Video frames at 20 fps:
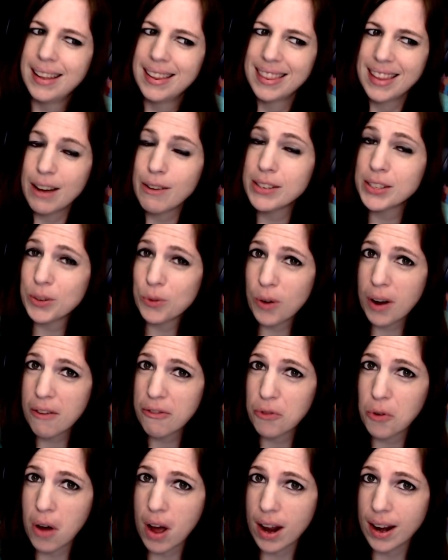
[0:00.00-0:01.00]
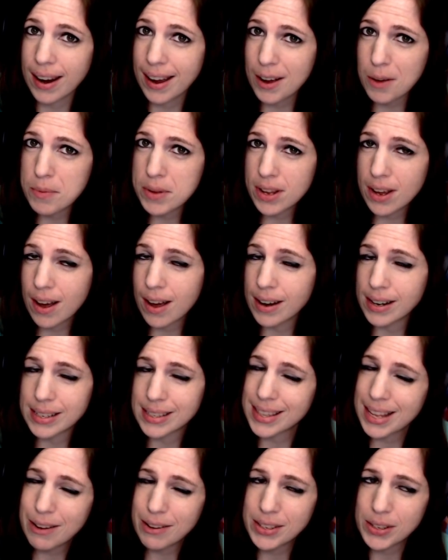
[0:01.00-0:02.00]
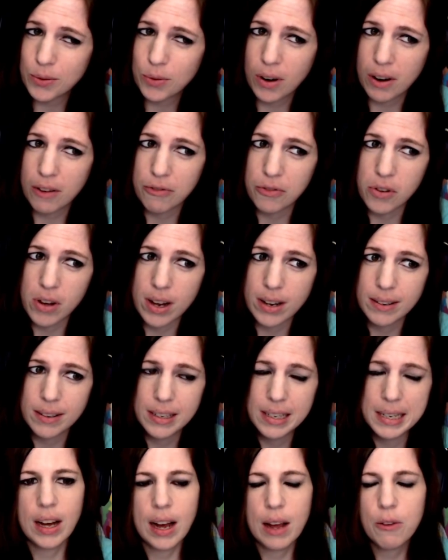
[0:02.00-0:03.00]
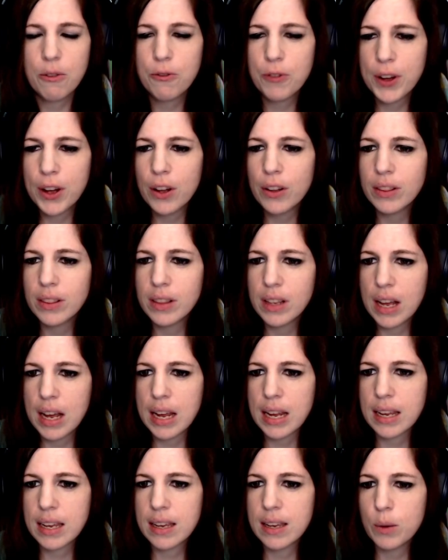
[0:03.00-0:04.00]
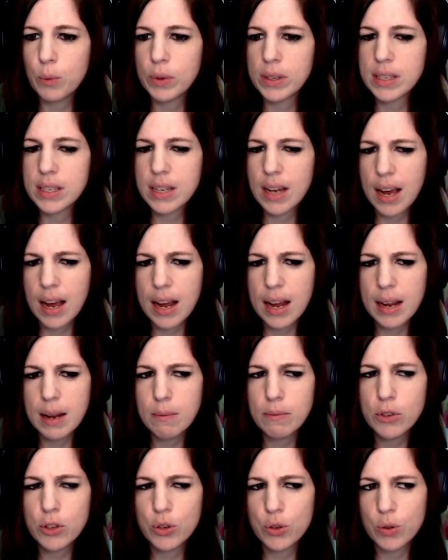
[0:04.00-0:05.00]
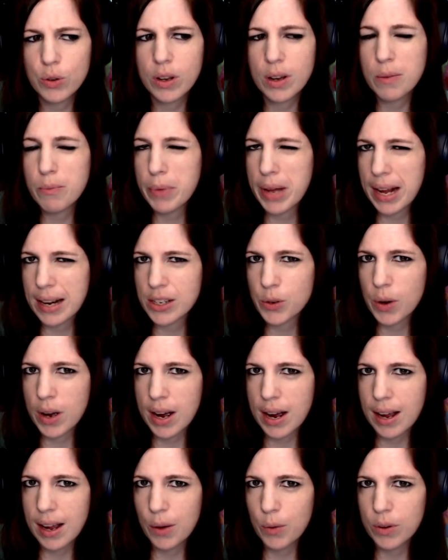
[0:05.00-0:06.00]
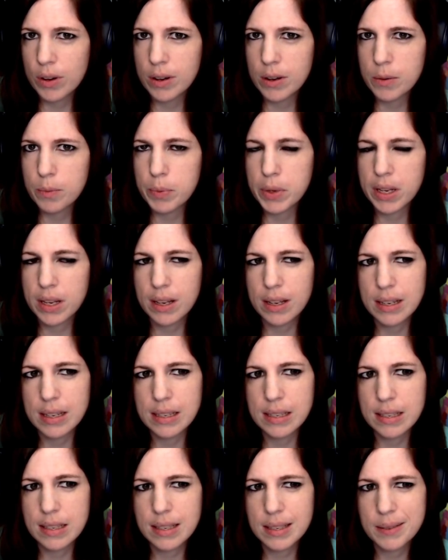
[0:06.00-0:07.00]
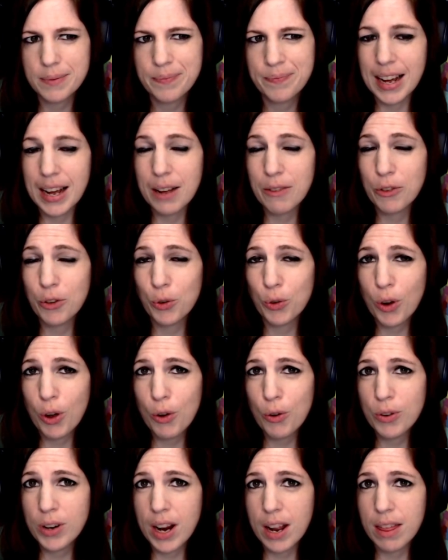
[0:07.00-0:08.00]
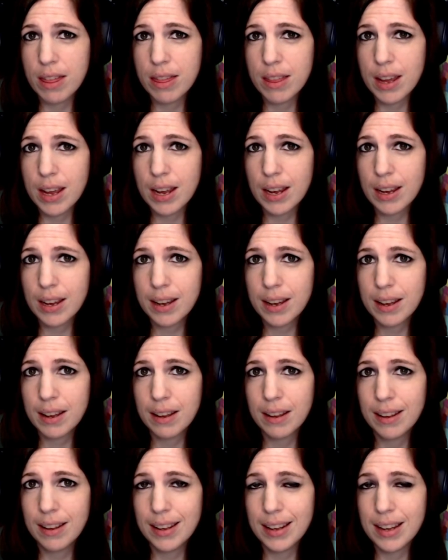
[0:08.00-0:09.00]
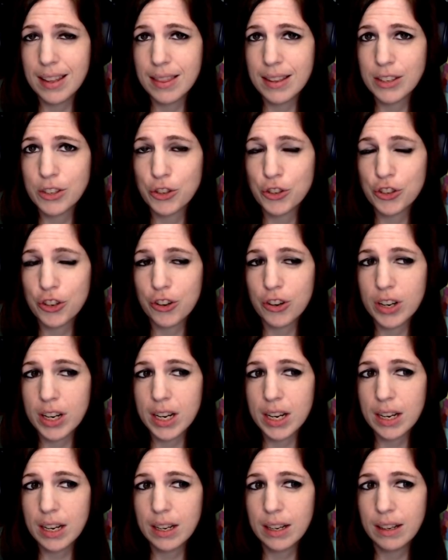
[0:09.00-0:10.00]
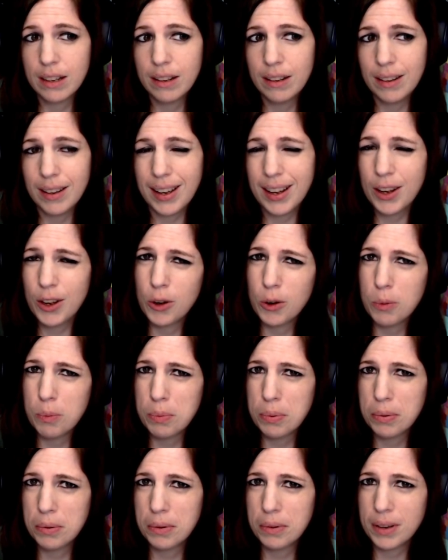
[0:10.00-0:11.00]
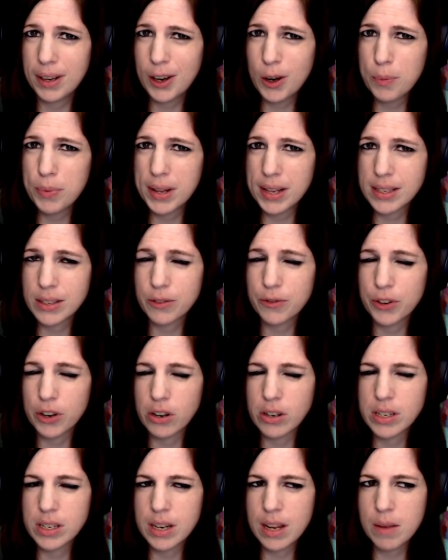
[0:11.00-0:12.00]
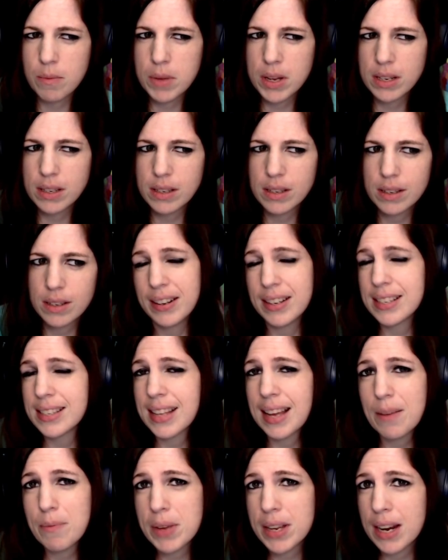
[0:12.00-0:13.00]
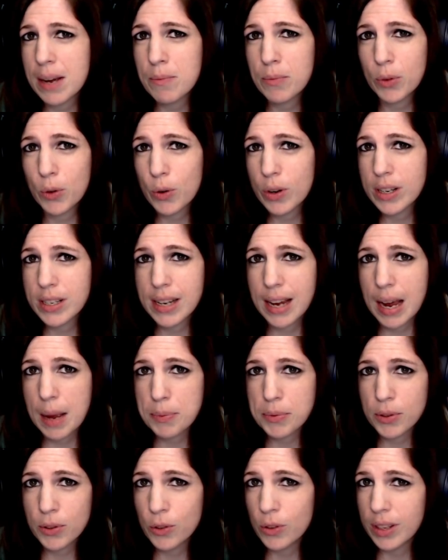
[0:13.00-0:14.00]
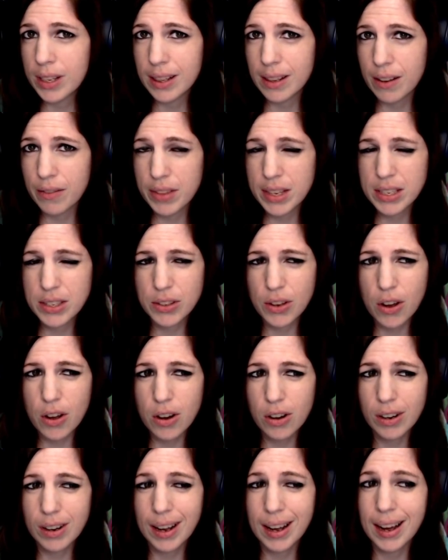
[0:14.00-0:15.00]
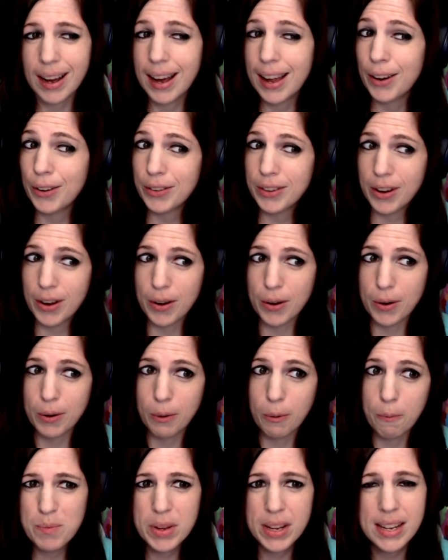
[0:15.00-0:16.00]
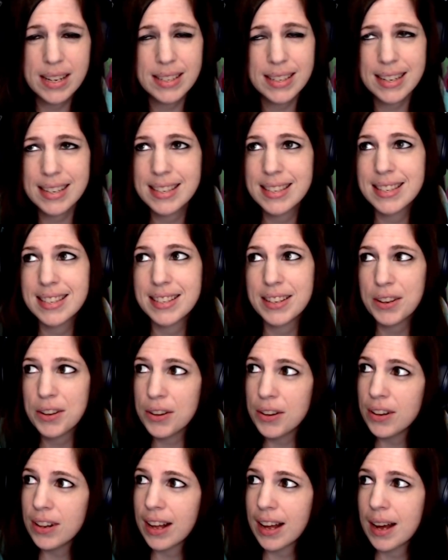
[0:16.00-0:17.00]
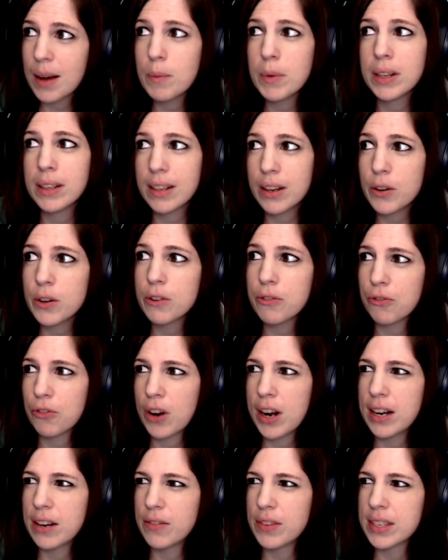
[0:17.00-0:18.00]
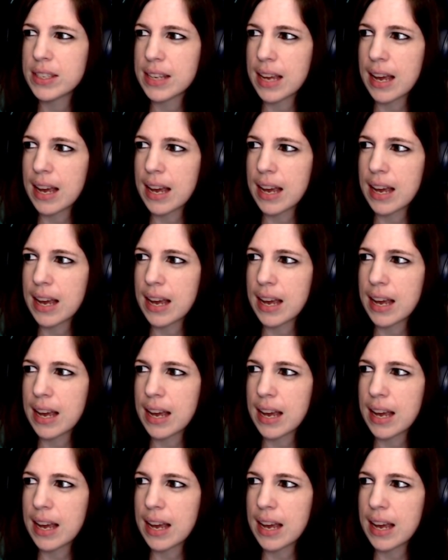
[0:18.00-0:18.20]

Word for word: That was a rough one. I'll be honest. That was a rough one. I felt like it was time to come back to Iowa because I've grown, I think, in this journey. I hope. I hope that's a fair statement. Does that mean I'm going to absolutely love this song? I don't know. Because I still am a little afraid of this